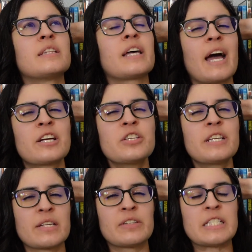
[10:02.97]
They actually
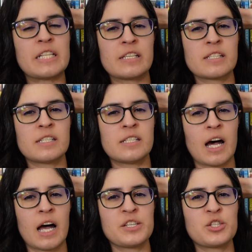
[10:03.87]
give a decent
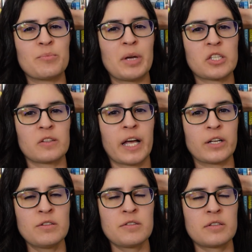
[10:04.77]
nod to mental
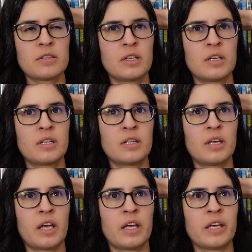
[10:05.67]
health
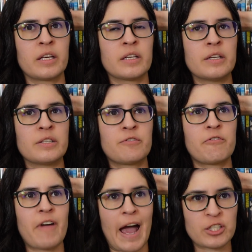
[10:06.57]
and
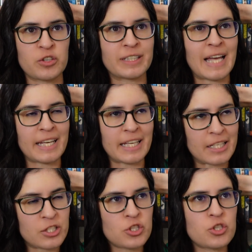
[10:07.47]
factoring that
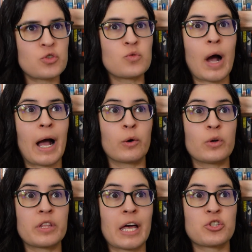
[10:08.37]
into how
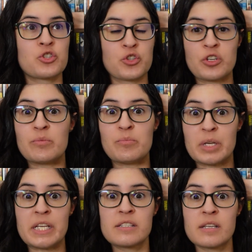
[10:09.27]
that should
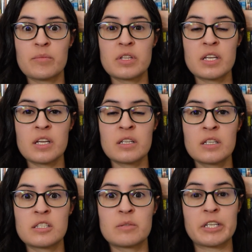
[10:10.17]
be something
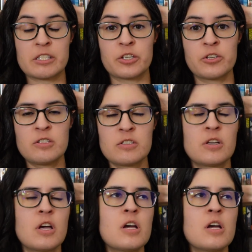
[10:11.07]
to be considered.